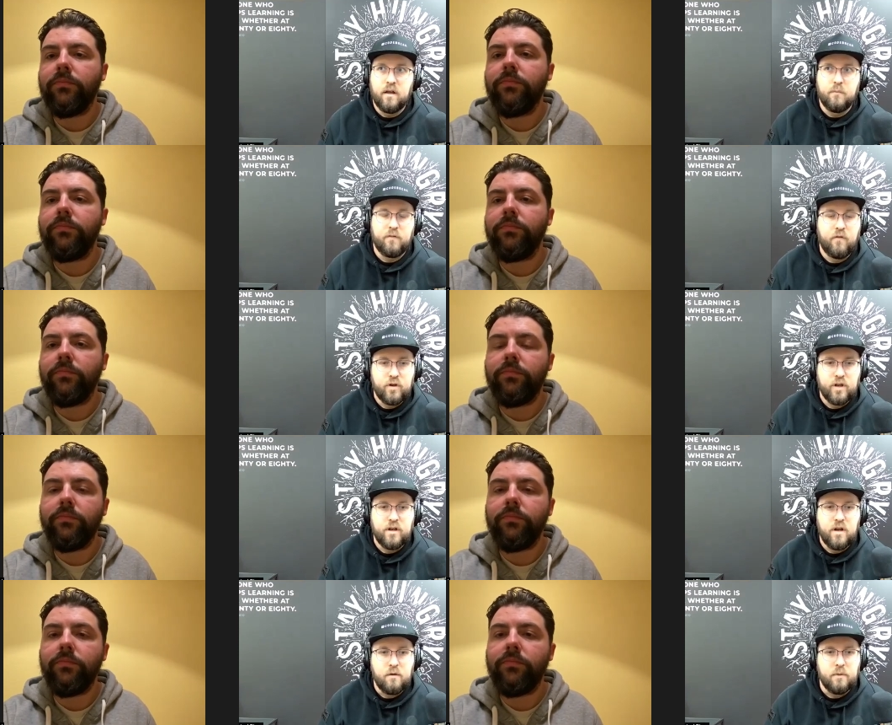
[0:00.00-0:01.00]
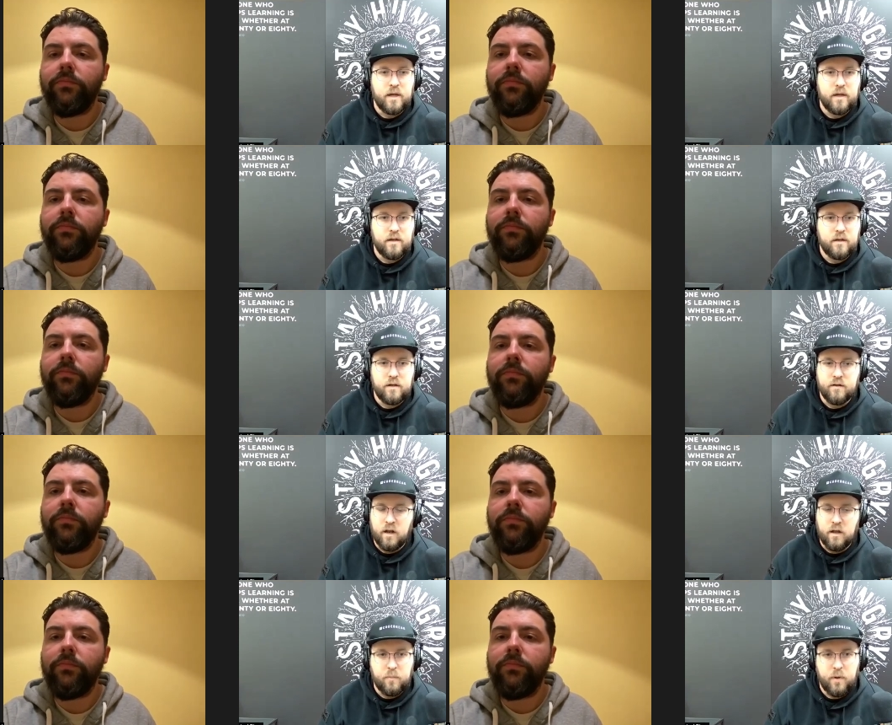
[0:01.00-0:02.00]
Speaker 1: And before you know it, you're
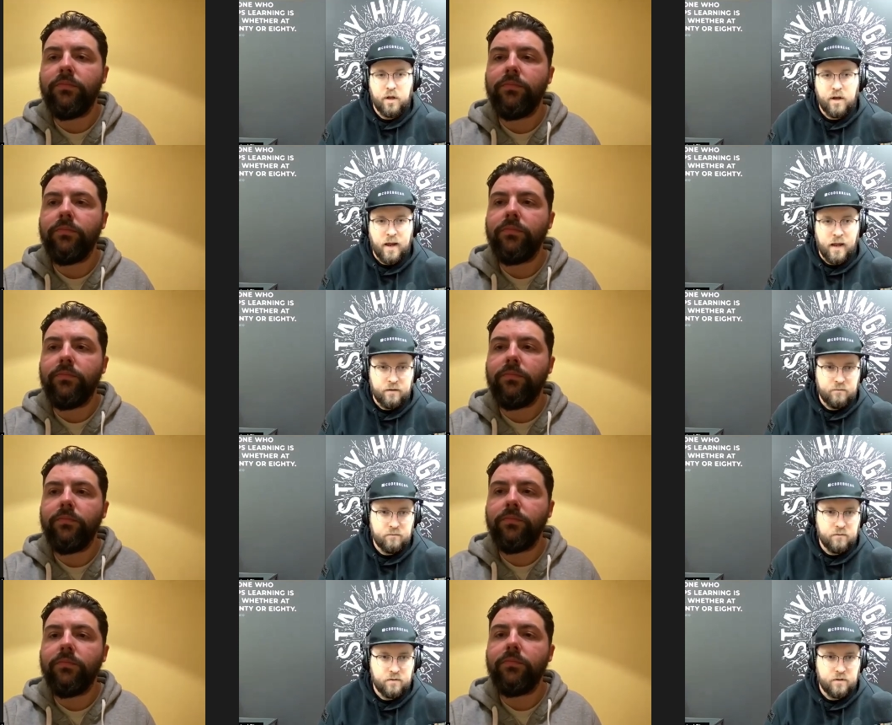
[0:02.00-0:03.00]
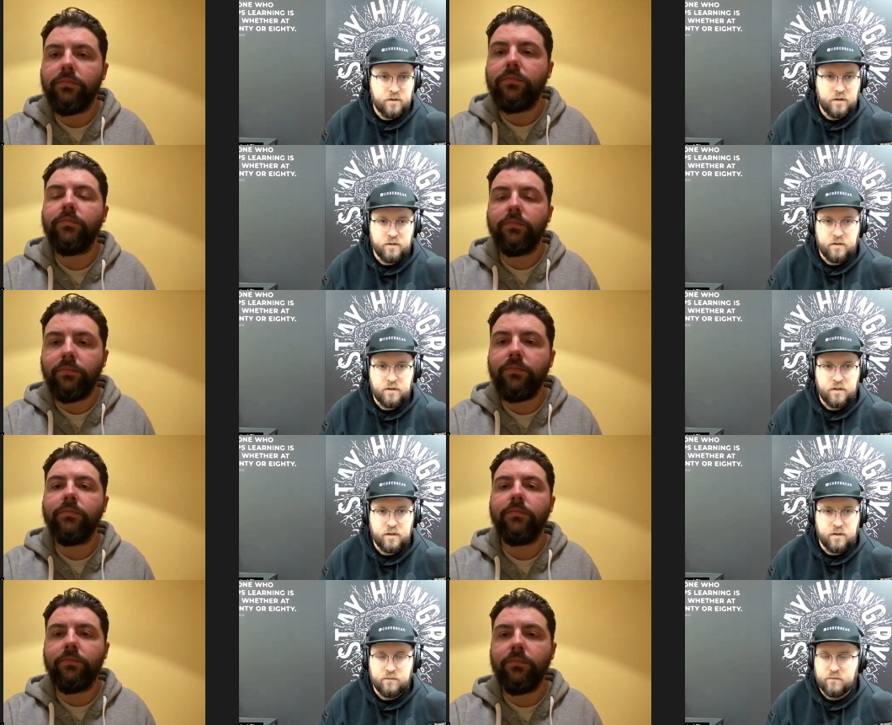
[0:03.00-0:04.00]
like burnt out. You,
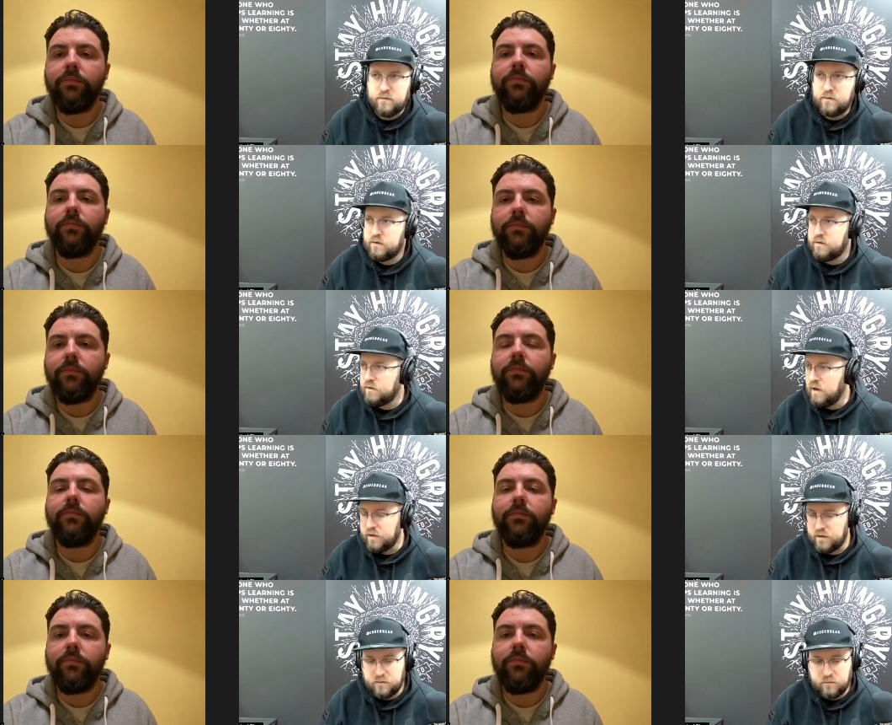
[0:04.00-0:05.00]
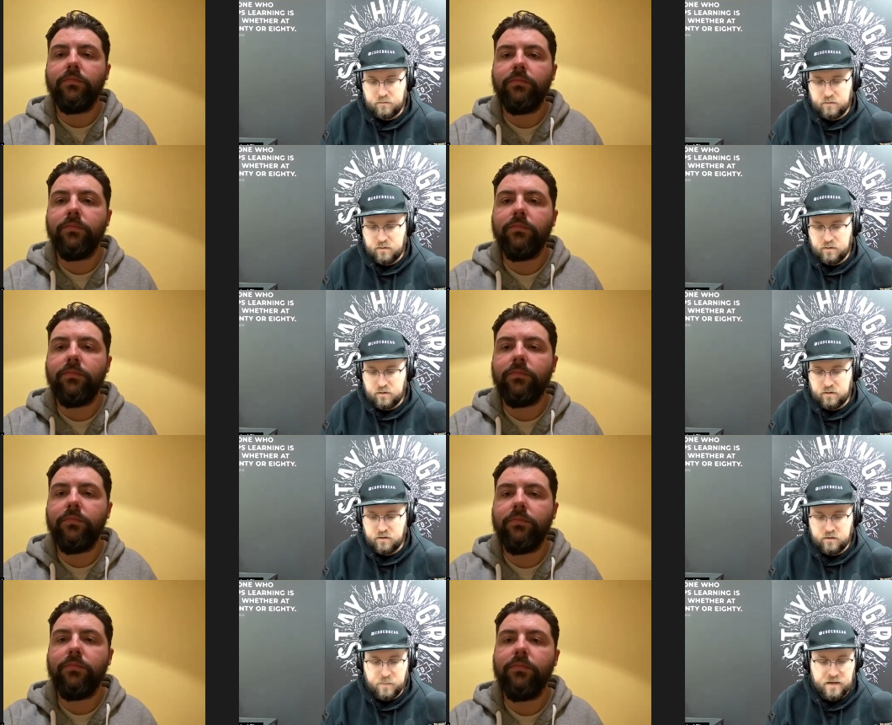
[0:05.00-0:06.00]
you've like
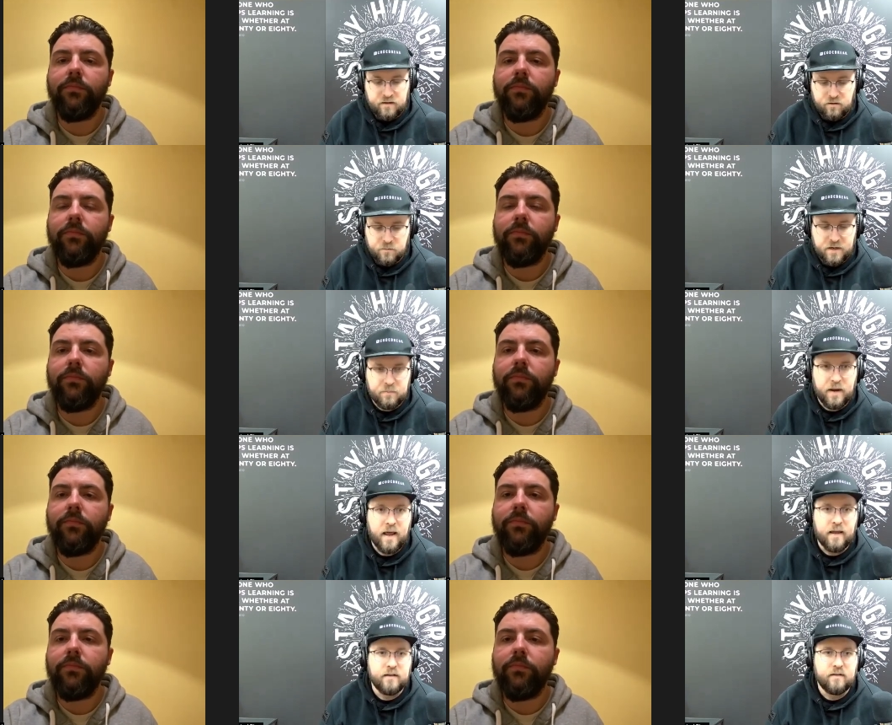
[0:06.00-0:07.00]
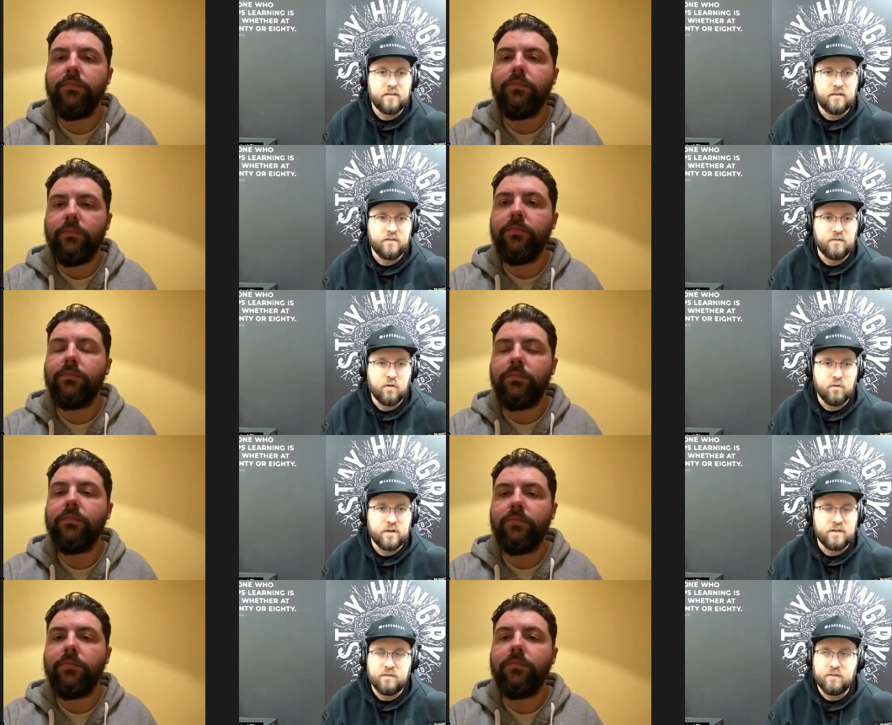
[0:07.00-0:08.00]
spinning too many plates. You've got all
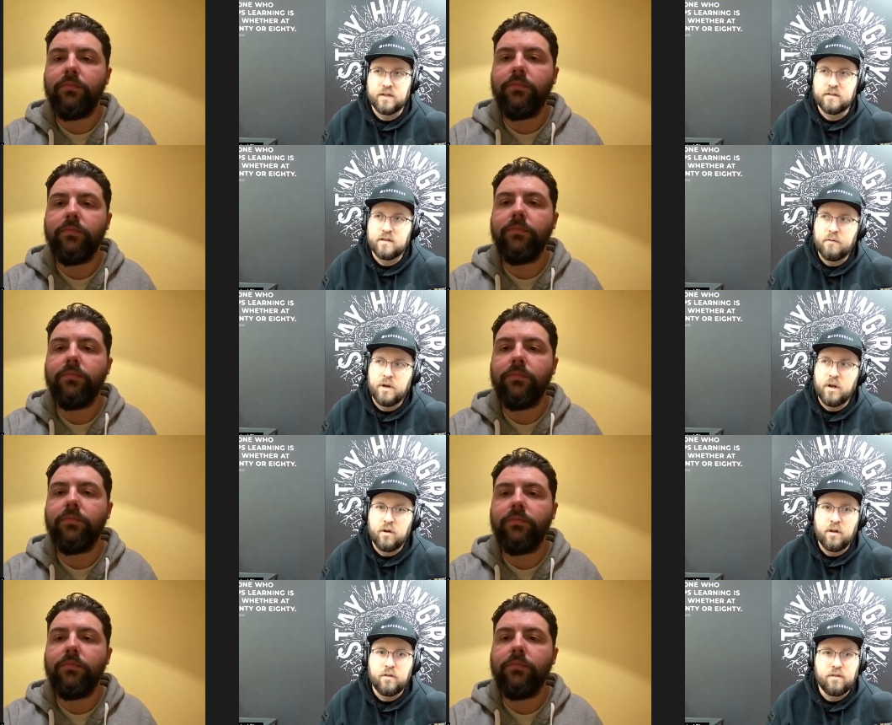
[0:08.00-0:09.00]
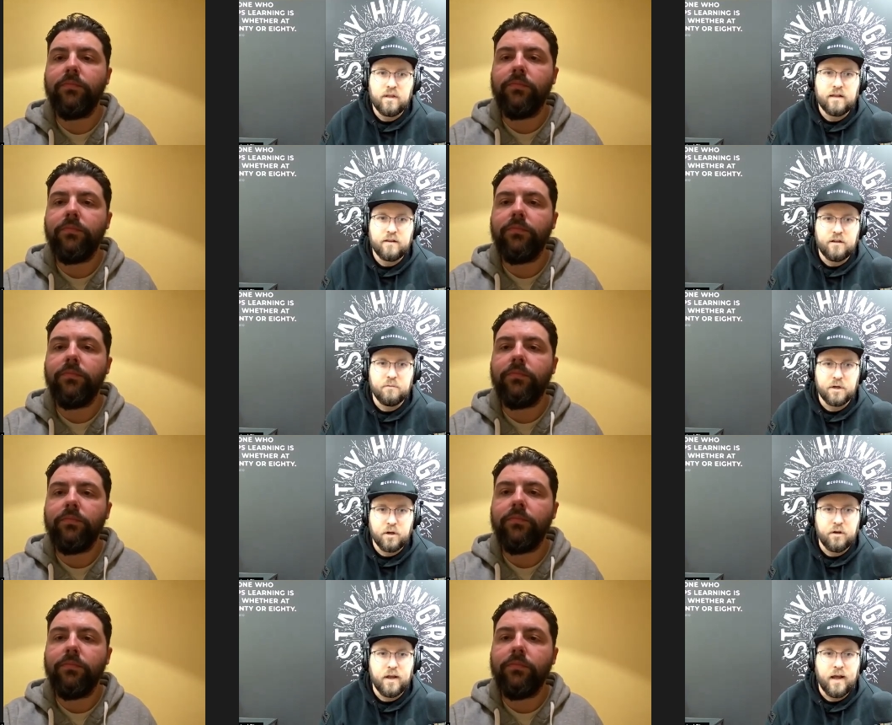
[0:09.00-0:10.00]
these different things going on, and the thing that you were
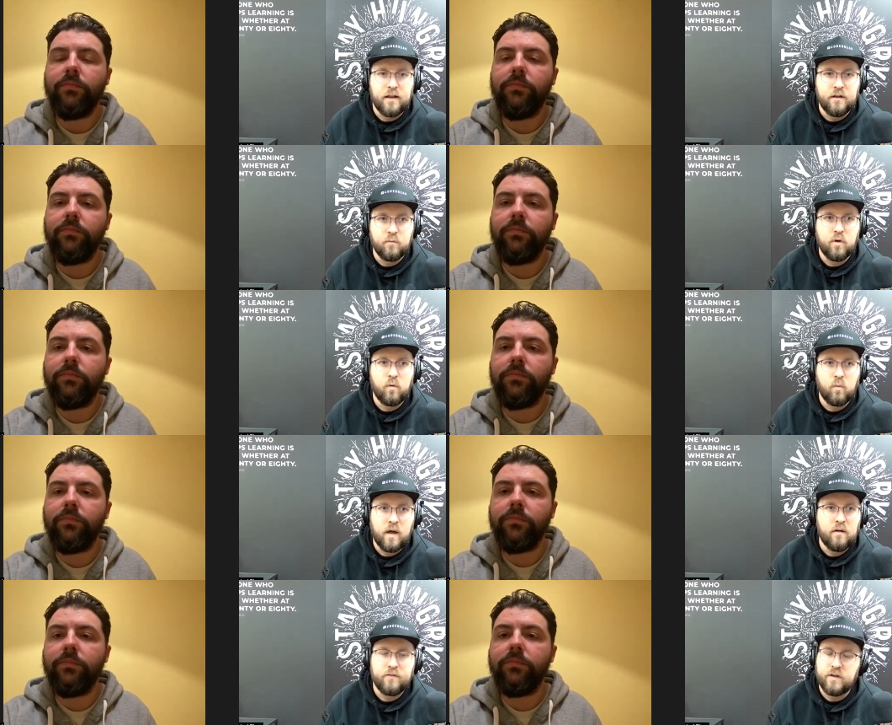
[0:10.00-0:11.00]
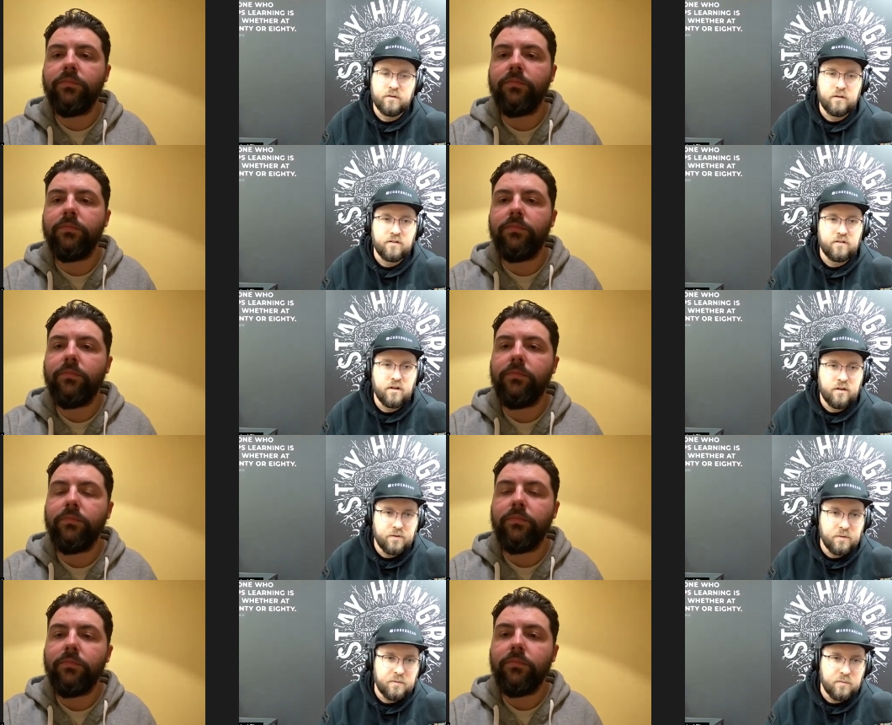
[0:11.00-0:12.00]
good at and that worked well for you doesn't serve
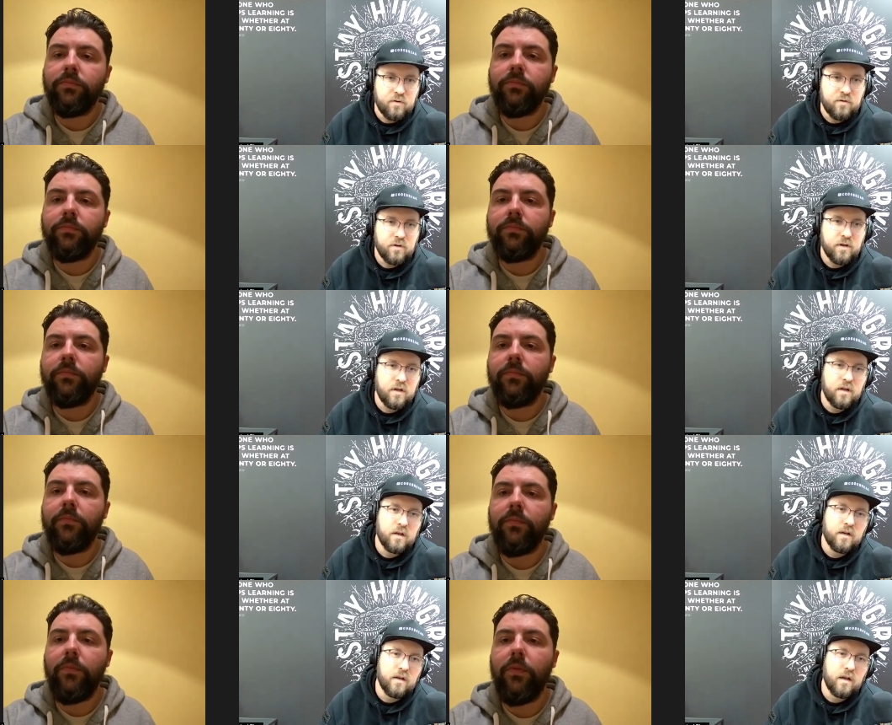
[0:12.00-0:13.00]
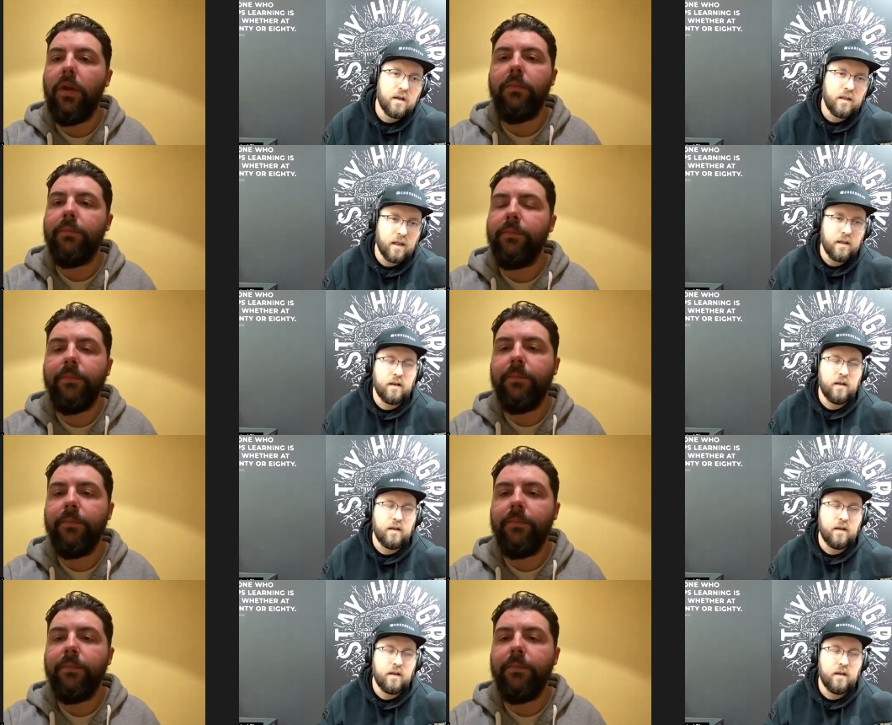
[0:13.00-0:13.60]
you anymore. And no. that,